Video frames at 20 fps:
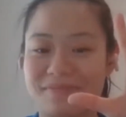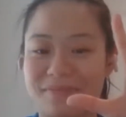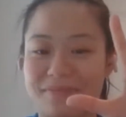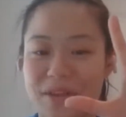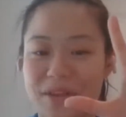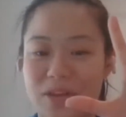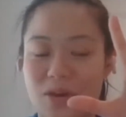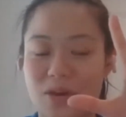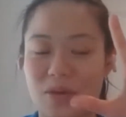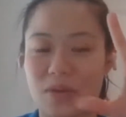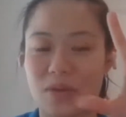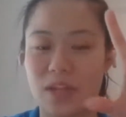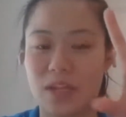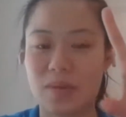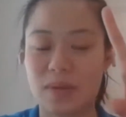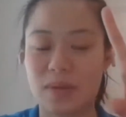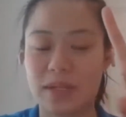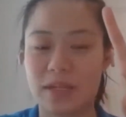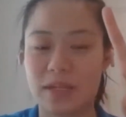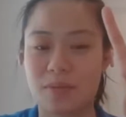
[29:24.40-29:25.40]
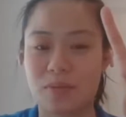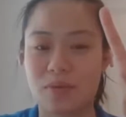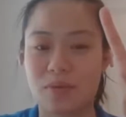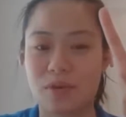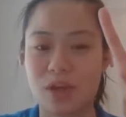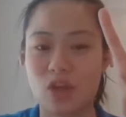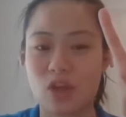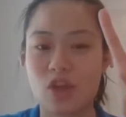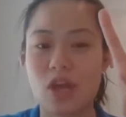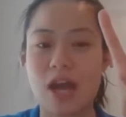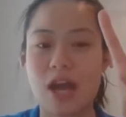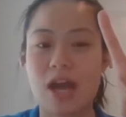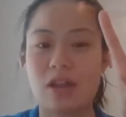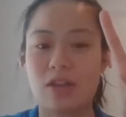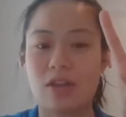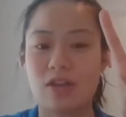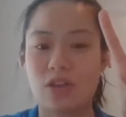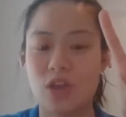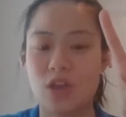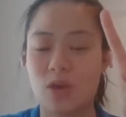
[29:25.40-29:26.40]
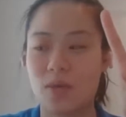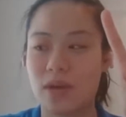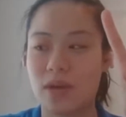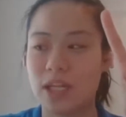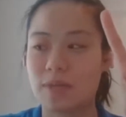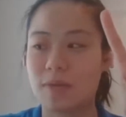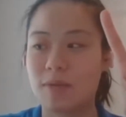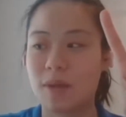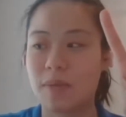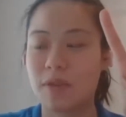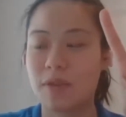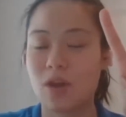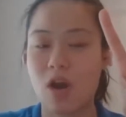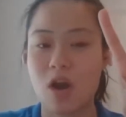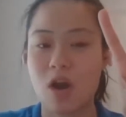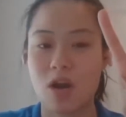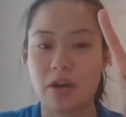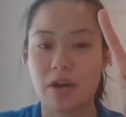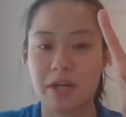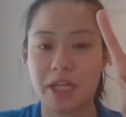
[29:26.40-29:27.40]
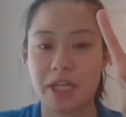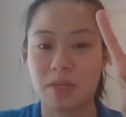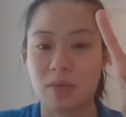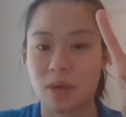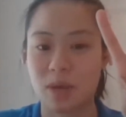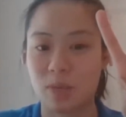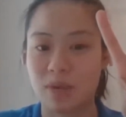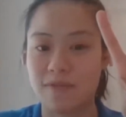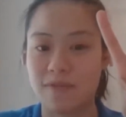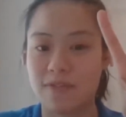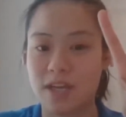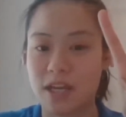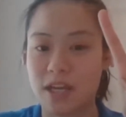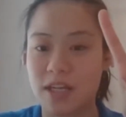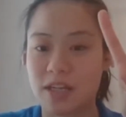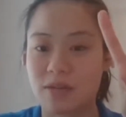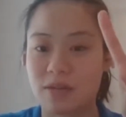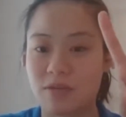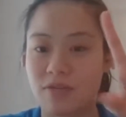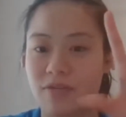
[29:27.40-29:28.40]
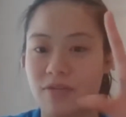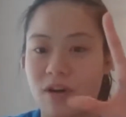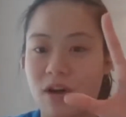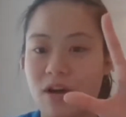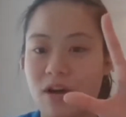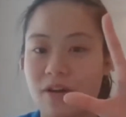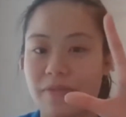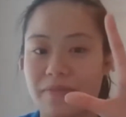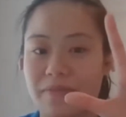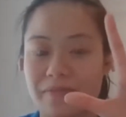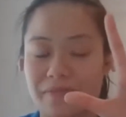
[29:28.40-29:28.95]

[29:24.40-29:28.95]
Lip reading: I know this one's a pretty challenging one. It's probably the hardest one we've done so far.